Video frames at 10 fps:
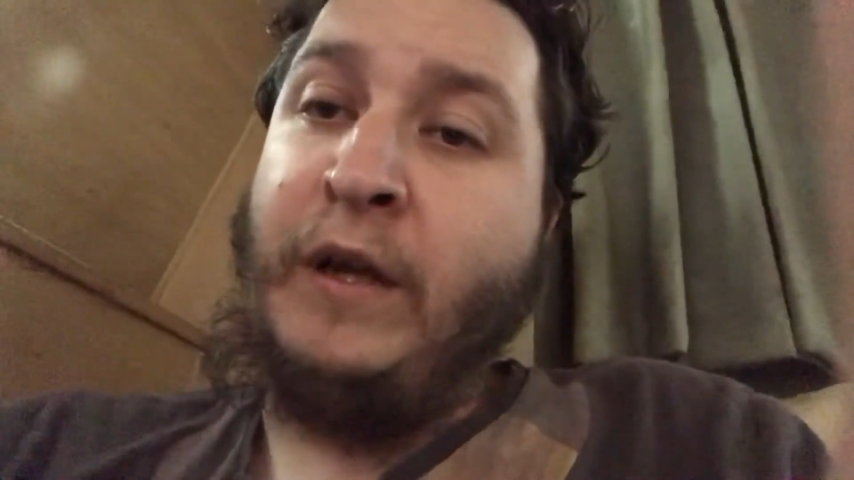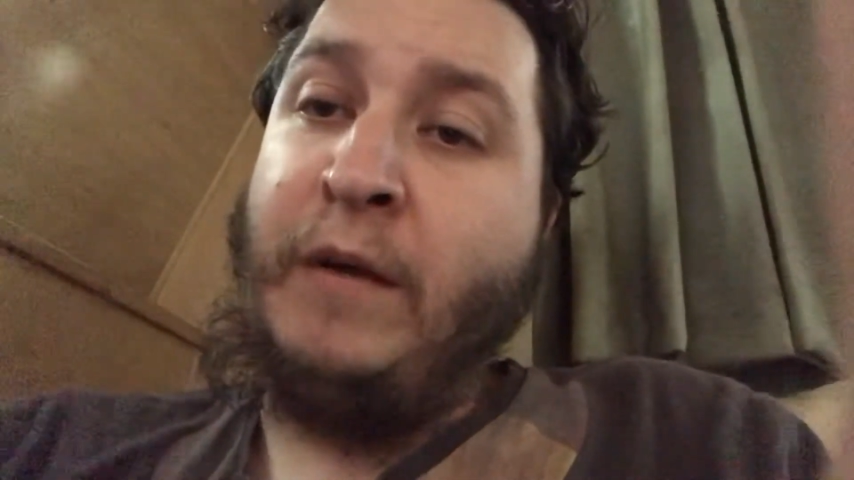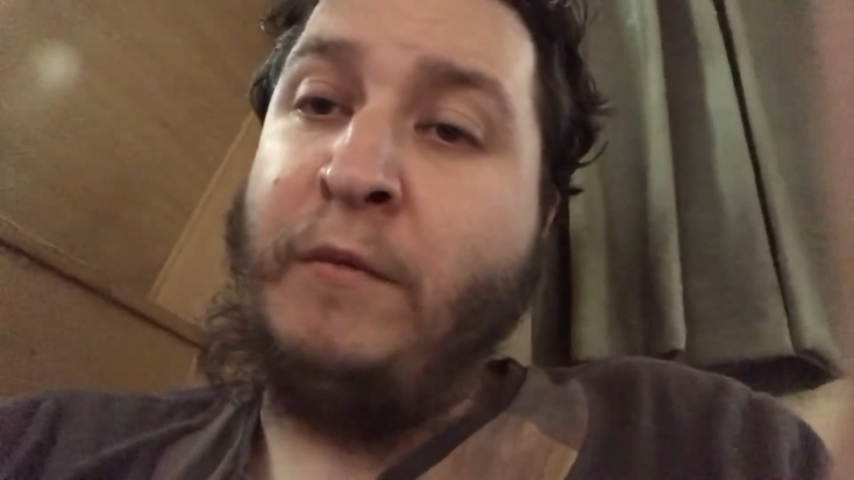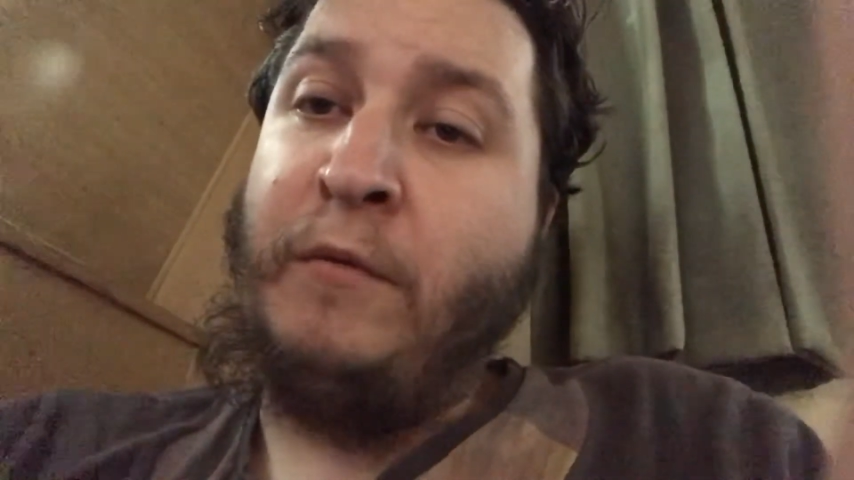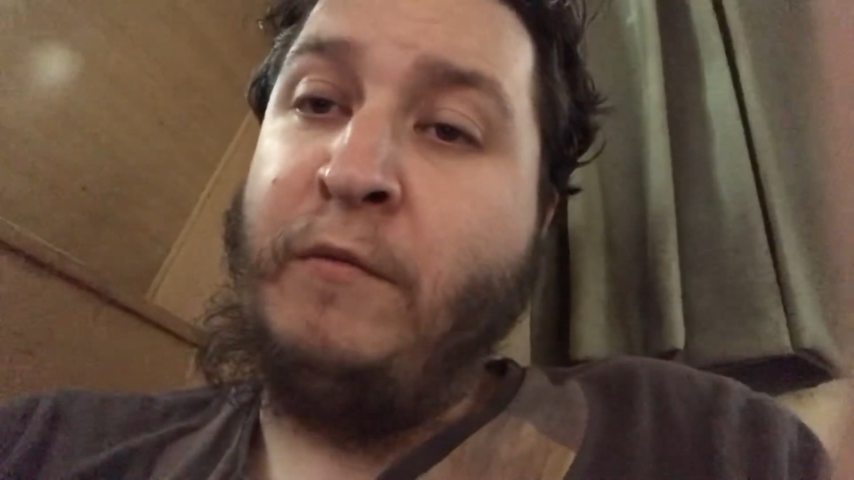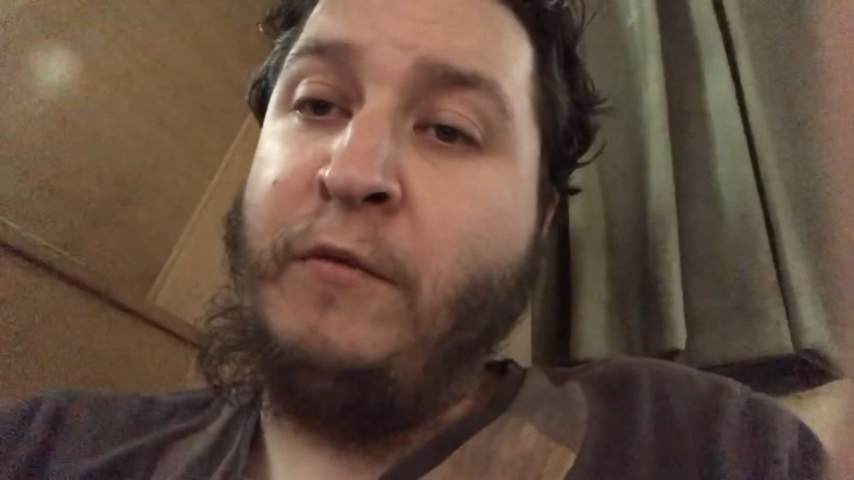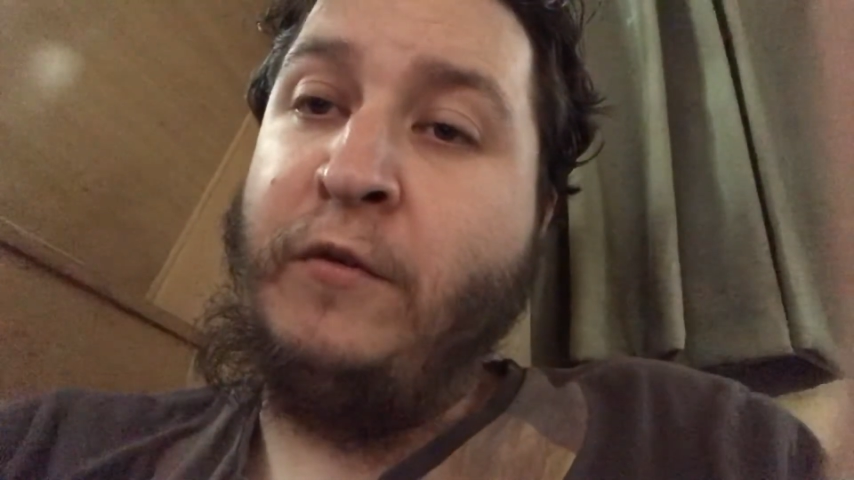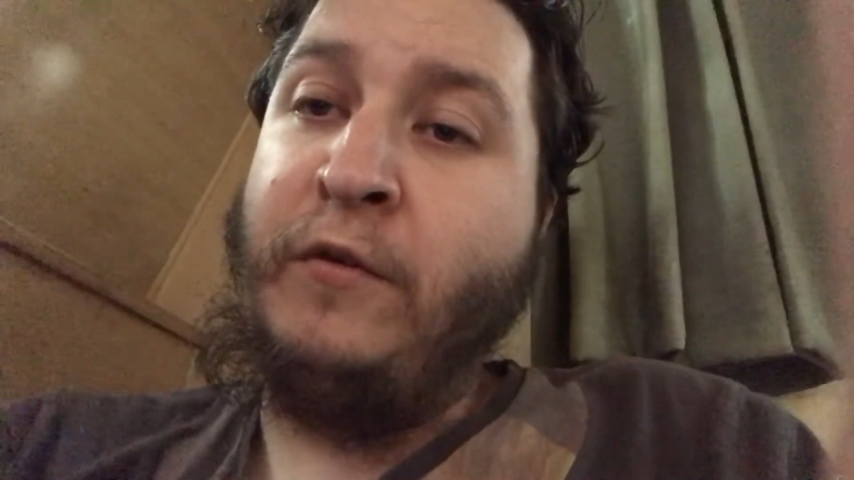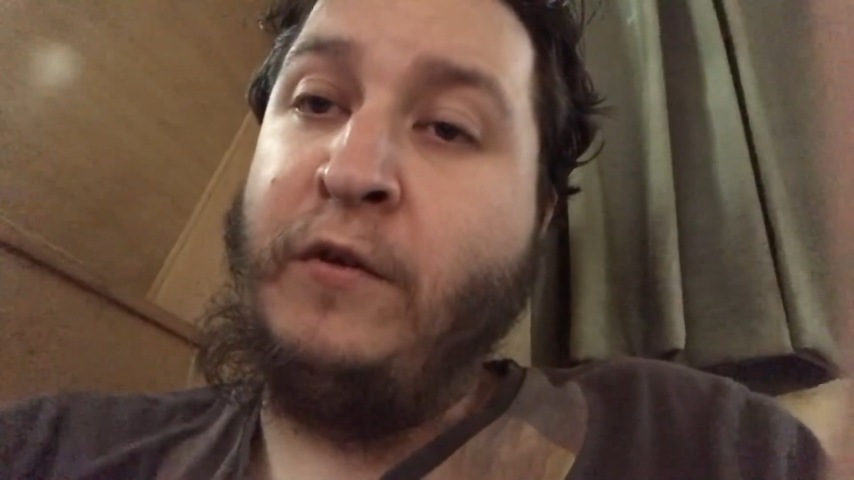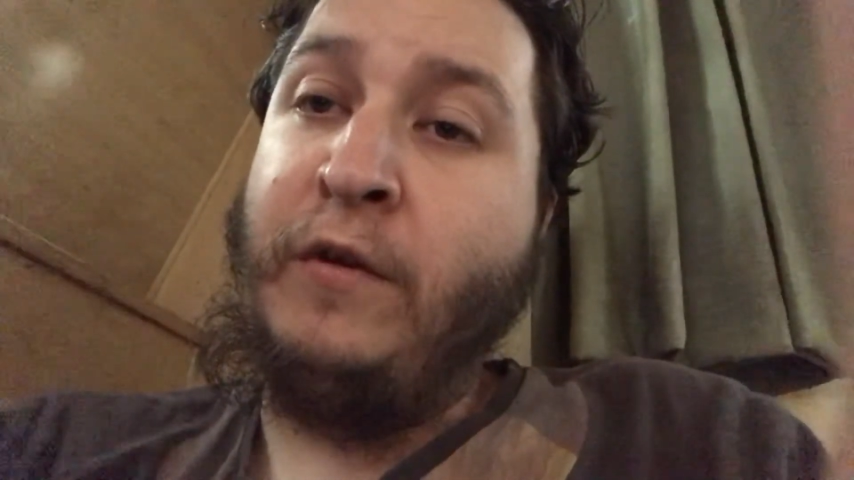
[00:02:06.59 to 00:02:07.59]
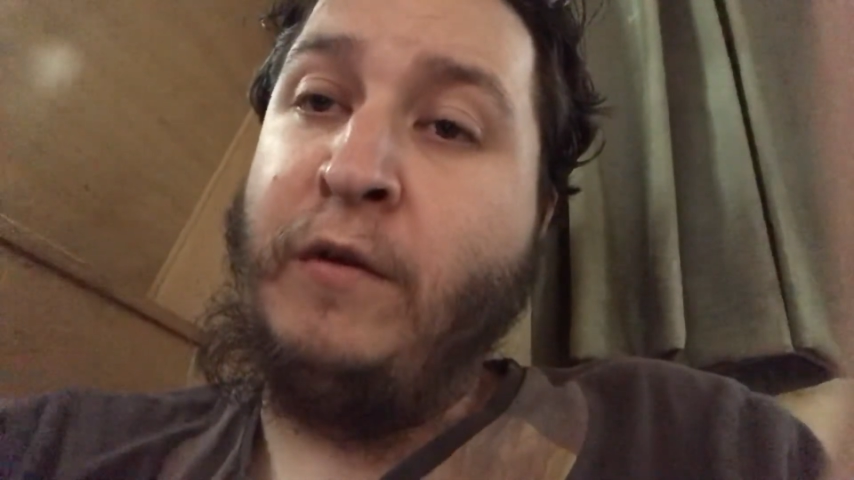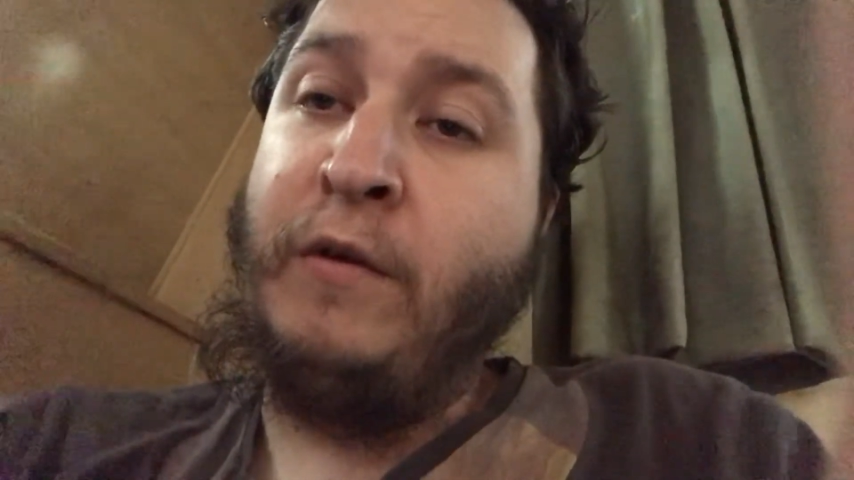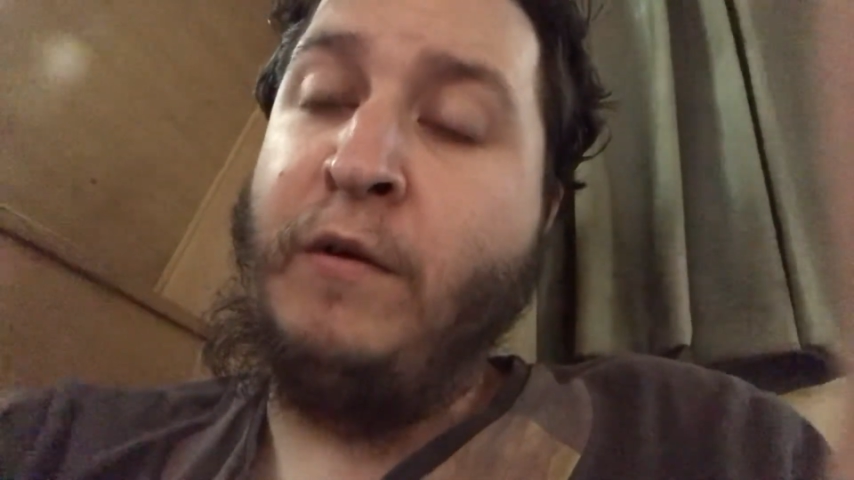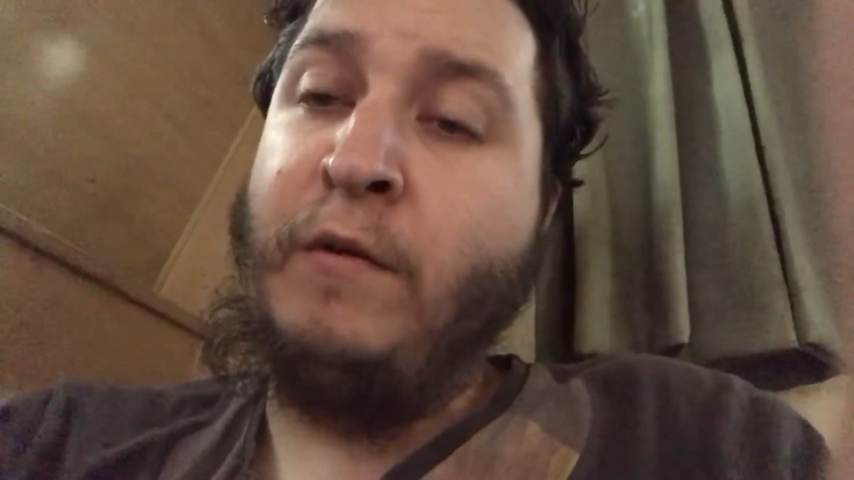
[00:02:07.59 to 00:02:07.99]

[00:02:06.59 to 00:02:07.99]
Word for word: happen. We're just going to